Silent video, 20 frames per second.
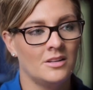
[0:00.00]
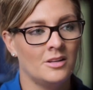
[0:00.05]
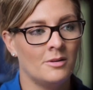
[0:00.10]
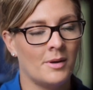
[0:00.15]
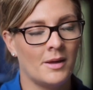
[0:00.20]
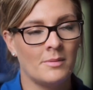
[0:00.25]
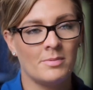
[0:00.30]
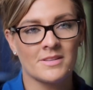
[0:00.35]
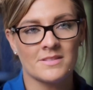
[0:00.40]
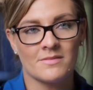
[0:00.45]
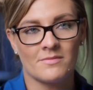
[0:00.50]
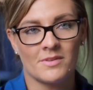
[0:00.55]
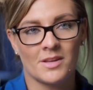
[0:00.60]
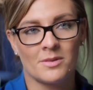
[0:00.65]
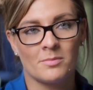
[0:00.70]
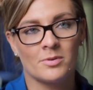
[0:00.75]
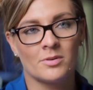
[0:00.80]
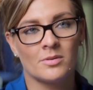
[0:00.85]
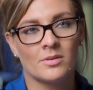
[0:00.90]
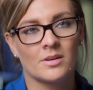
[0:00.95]
your baby hasn't read the
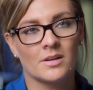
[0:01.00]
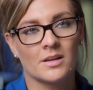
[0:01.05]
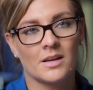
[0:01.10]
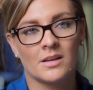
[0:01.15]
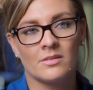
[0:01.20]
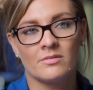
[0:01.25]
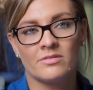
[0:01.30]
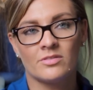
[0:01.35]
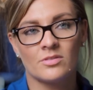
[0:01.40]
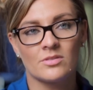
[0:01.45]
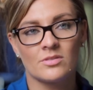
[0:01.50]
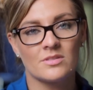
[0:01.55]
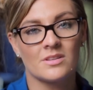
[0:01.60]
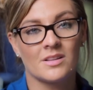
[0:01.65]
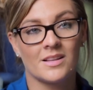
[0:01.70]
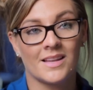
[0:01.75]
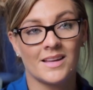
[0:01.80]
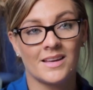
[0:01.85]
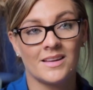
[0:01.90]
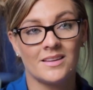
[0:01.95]
book, and
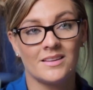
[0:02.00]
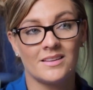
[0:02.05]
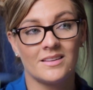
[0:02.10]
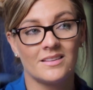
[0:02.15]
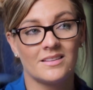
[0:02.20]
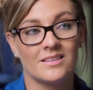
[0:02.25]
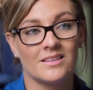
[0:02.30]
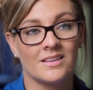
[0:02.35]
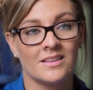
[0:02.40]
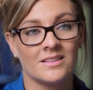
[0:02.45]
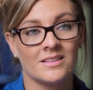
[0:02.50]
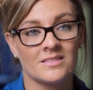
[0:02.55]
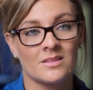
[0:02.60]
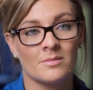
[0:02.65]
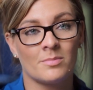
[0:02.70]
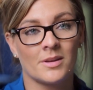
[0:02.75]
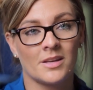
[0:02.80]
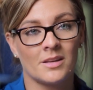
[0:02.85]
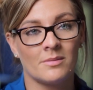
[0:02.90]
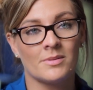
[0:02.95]
unfortunately, it's the
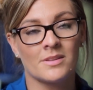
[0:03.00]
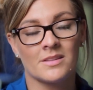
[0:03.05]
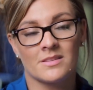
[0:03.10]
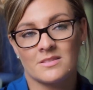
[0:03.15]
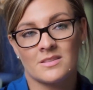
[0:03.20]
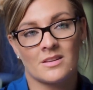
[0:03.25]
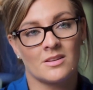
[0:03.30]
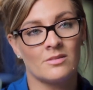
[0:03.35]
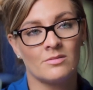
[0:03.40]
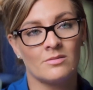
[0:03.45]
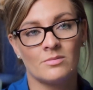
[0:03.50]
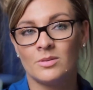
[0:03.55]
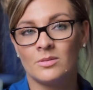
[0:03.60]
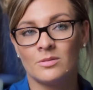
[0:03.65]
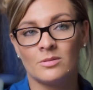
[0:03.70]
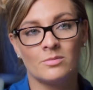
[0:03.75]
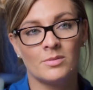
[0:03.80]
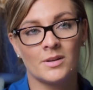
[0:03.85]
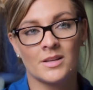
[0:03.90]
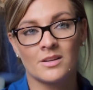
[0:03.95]
baby that's going to rule
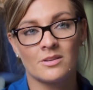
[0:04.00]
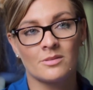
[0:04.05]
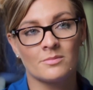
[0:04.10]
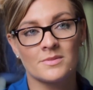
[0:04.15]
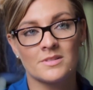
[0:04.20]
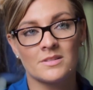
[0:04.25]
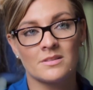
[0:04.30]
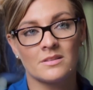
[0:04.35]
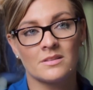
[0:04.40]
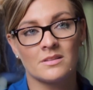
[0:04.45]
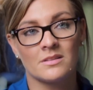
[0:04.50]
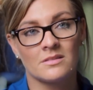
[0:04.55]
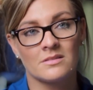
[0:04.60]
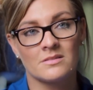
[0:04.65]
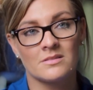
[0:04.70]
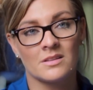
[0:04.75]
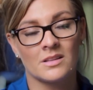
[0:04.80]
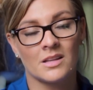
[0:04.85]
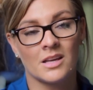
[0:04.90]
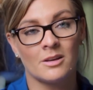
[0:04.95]
when it comes to
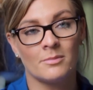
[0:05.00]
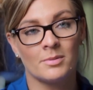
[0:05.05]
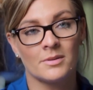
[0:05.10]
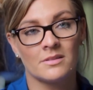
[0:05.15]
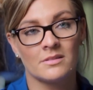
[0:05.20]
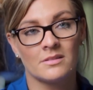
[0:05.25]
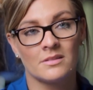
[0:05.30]
labour.